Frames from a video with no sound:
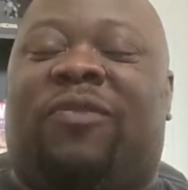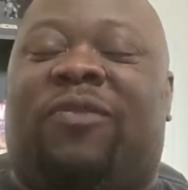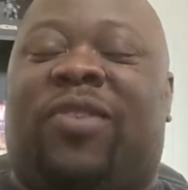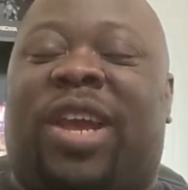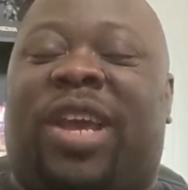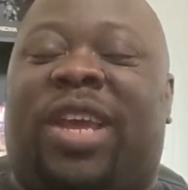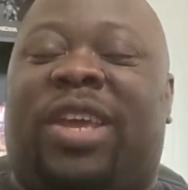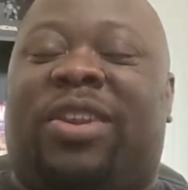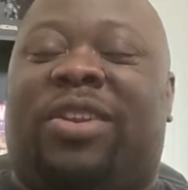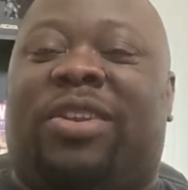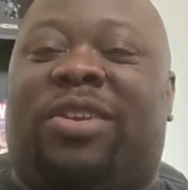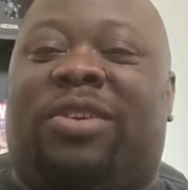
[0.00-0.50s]

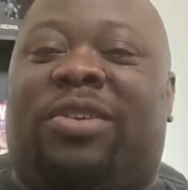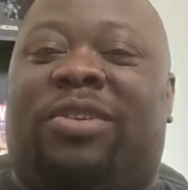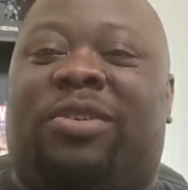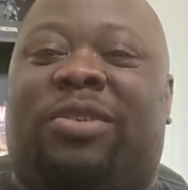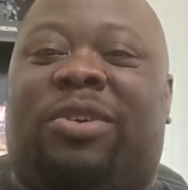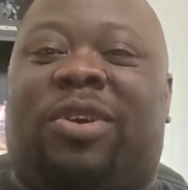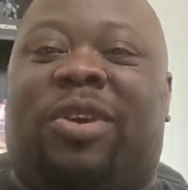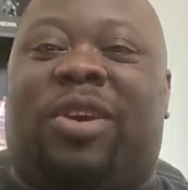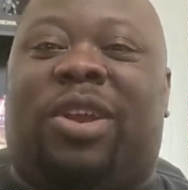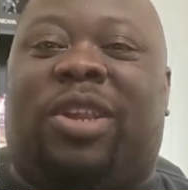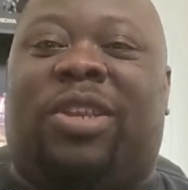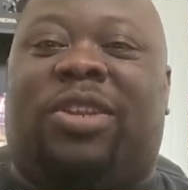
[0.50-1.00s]

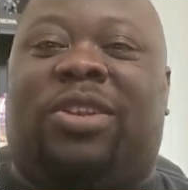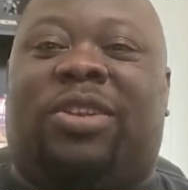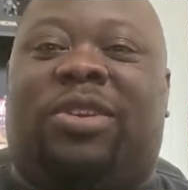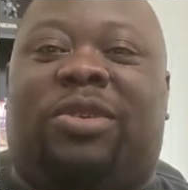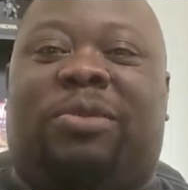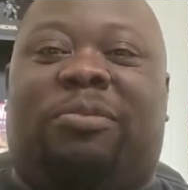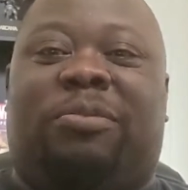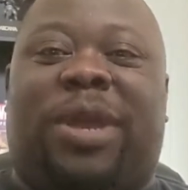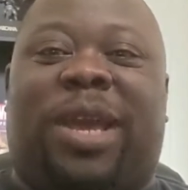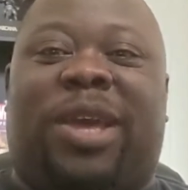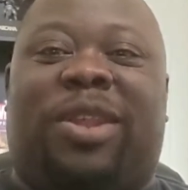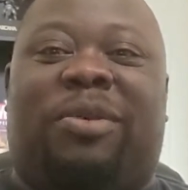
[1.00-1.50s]
fighter,
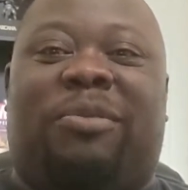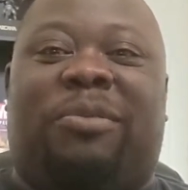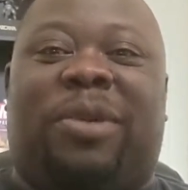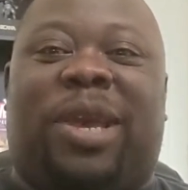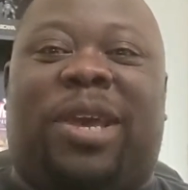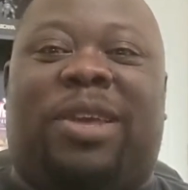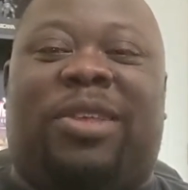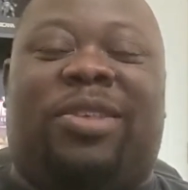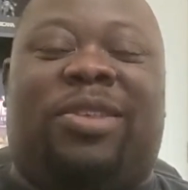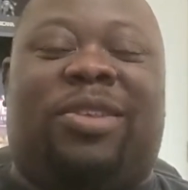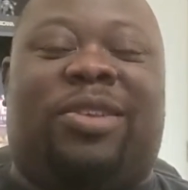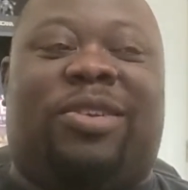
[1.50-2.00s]
archer,
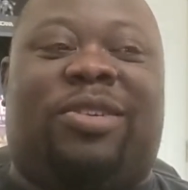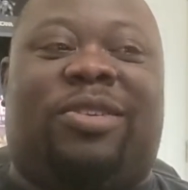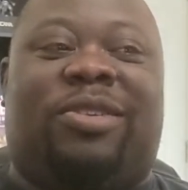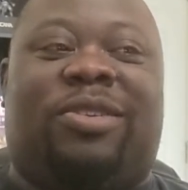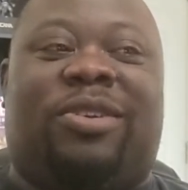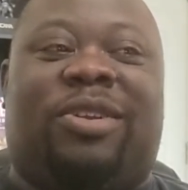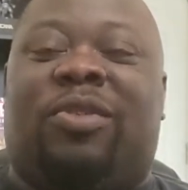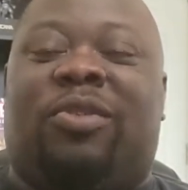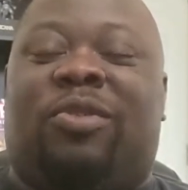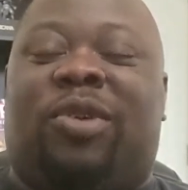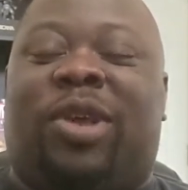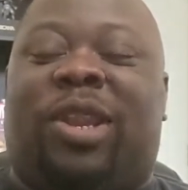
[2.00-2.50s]
battlemaster,
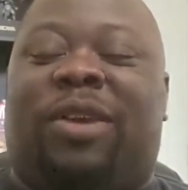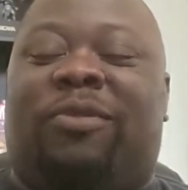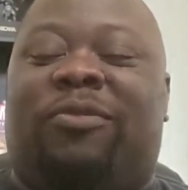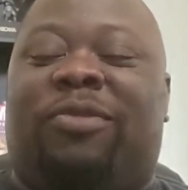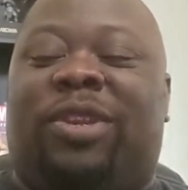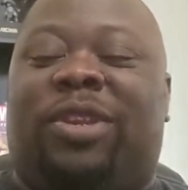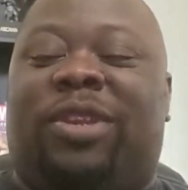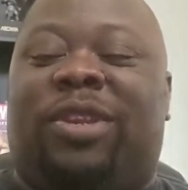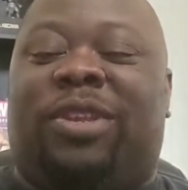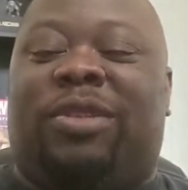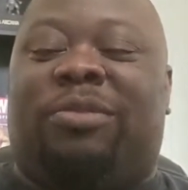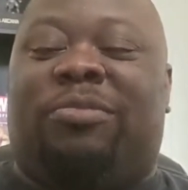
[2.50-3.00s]
whatever
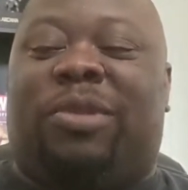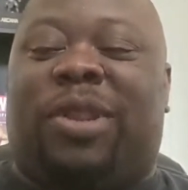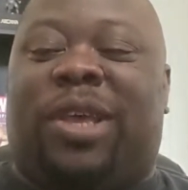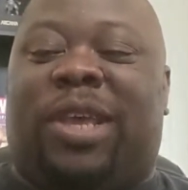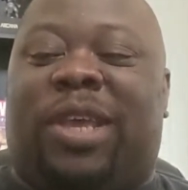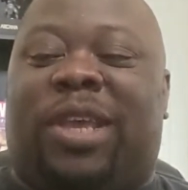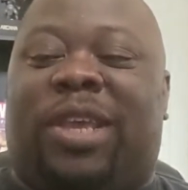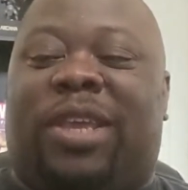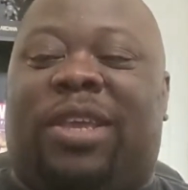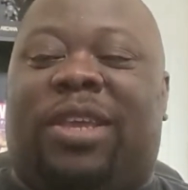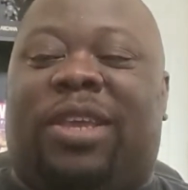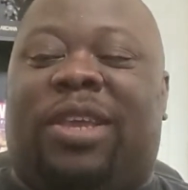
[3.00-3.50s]
she's
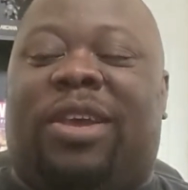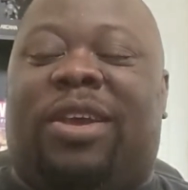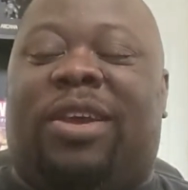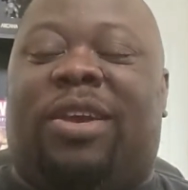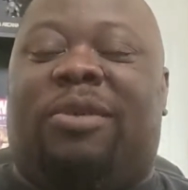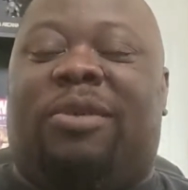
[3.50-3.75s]
playing,